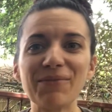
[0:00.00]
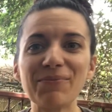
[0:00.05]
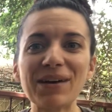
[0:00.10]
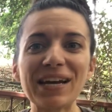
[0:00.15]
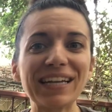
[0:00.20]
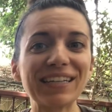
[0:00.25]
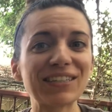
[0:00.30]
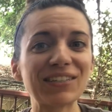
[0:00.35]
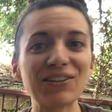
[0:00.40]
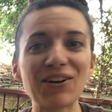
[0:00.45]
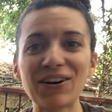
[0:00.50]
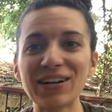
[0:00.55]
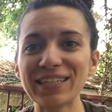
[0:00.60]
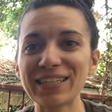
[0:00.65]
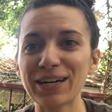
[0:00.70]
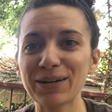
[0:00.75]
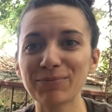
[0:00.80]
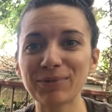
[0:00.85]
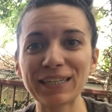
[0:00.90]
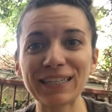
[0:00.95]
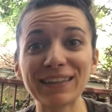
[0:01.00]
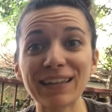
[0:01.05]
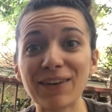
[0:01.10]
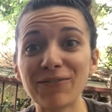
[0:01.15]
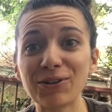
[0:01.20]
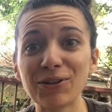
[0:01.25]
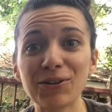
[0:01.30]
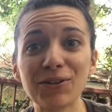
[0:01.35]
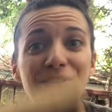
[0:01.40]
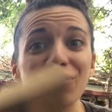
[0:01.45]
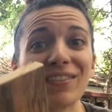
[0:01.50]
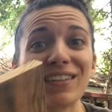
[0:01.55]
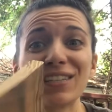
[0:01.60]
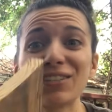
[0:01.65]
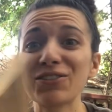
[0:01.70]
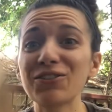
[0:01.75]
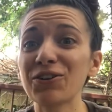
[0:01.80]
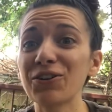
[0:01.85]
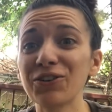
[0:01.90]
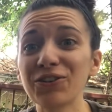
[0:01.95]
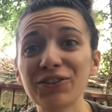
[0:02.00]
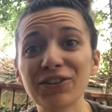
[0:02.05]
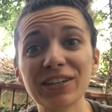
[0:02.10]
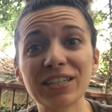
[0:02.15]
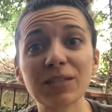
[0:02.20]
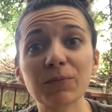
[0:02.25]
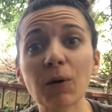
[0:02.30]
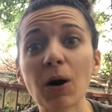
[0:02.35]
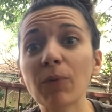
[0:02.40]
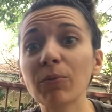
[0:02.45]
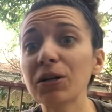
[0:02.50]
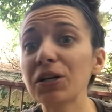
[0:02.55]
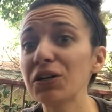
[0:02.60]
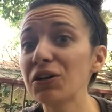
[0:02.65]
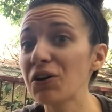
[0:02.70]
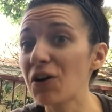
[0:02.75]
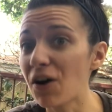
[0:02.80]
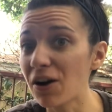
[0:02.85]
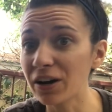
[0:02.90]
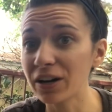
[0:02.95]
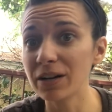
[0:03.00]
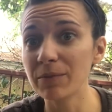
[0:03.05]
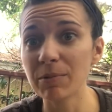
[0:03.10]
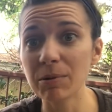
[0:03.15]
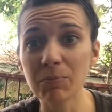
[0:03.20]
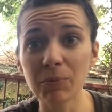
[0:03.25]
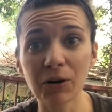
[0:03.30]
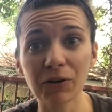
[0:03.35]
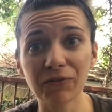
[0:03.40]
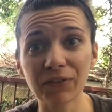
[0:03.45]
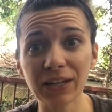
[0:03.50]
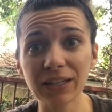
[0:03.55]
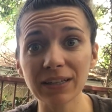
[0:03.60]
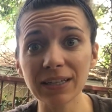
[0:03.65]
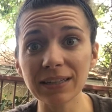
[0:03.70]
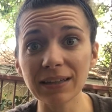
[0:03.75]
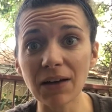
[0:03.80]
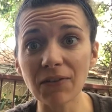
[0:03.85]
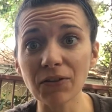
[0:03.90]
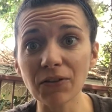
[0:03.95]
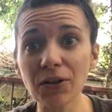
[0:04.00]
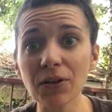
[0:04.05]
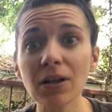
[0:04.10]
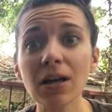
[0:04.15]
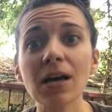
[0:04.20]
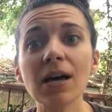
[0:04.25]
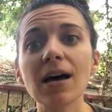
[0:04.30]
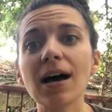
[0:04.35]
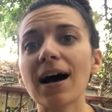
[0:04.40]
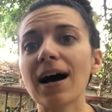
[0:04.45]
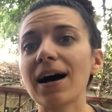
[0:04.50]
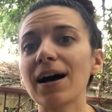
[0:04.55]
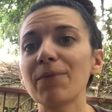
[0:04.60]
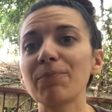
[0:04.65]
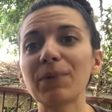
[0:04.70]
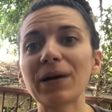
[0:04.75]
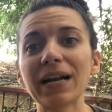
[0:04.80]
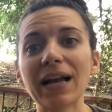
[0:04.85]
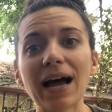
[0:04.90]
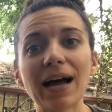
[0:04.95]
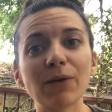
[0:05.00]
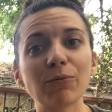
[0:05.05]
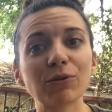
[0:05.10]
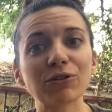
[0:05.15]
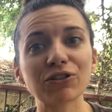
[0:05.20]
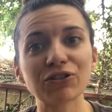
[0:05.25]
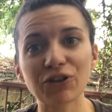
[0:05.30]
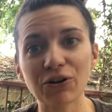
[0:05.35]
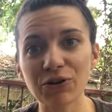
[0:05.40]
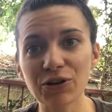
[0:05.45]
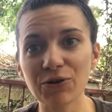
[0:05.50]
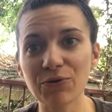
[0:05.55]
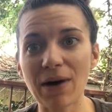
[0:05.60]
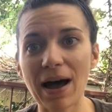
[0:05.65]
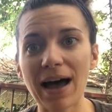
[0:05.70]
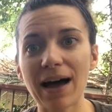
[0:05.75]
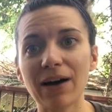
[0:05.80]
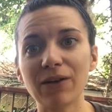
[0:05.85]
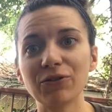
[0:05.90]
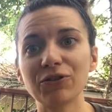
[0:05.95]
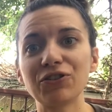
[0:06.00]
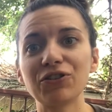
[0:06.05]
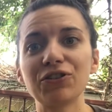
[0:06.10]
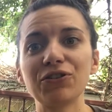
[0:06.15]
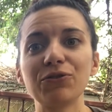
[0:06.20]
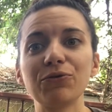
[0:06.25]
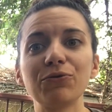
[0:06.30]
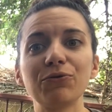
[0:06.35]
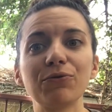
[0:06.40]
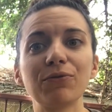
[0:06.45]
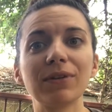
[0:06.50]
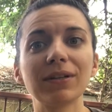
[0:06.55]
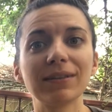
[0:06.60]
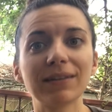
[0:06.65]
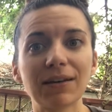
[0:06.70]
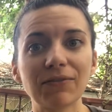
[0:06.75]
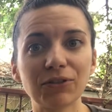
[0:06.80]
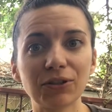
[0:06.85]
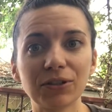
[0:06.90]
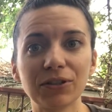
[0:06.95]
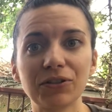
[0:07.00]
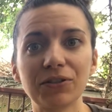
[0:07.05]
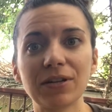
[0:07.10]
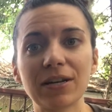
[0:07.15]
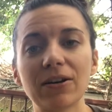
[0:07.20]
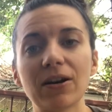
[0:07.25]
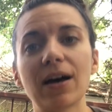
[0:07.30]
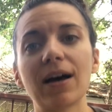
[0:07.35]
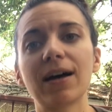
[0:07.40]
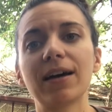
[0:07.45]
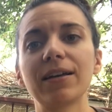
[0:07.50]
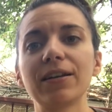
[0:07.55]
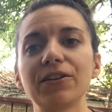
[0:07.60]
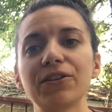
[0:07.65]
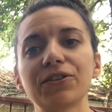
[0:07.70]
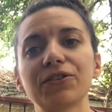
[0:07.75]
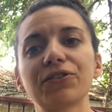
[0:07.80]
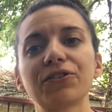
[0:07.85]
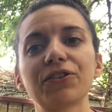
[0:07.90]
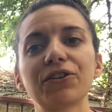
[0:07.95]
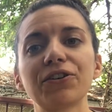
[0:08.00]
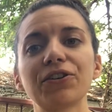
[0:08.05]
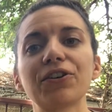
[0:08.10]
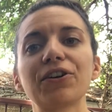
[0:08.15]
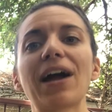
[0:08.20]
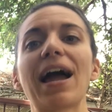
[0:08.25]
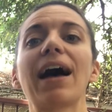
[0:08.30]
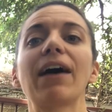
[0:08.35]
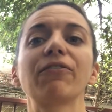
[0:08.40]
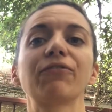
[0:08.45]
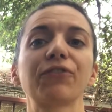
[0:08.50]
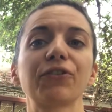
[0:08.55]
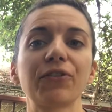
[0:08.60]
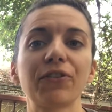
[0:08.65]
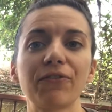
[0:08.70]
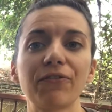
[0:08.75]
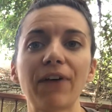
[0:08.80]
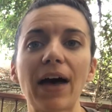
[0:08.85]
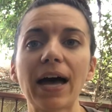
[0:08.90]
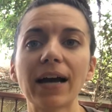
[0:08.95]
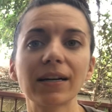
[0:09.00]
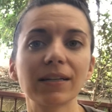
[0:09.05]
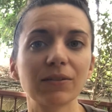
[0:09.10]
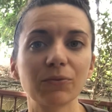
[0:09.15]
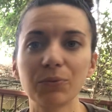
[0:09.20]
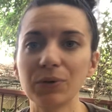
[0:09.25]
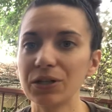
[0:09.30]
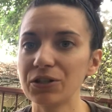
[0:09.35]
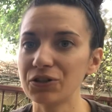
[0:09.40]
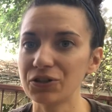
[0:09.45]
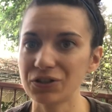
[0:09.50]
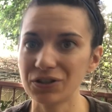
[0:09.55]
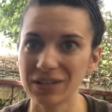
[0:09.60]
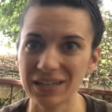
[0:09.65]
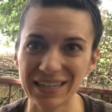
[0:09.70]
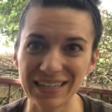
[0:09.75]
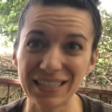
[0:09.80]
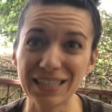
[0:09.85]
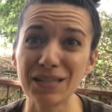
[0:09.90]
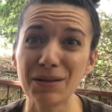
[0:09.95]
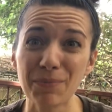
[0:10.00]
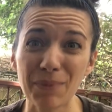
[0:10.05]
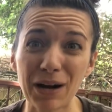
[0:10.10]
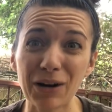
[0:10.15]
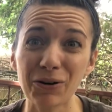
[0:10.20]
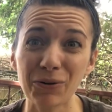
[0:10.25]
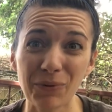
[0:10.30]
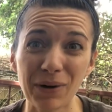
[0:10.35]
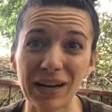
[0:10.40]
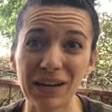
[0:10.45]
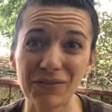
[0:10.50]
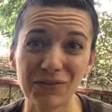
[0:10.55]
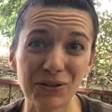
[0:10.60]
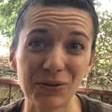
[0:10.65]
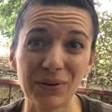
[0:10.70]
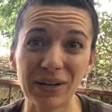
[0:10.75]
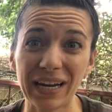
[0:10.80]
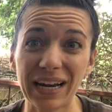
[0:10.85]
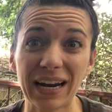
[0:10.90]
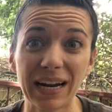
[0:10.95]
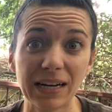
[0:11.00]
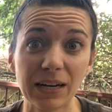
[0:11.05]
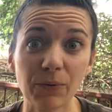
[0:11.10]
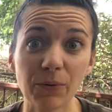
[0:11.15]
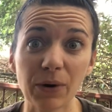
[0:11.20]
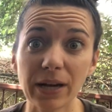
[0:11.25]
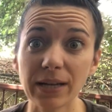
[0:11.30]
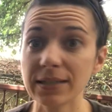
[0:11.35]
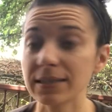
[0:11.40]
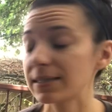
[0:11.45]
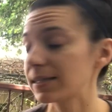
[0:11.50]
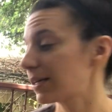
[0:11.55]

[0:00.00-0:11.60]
It's not terribly level. This turner is probably not going to be perfectly level, but I will show you how to level your turner after the fact, which is the better way of doing it anyways.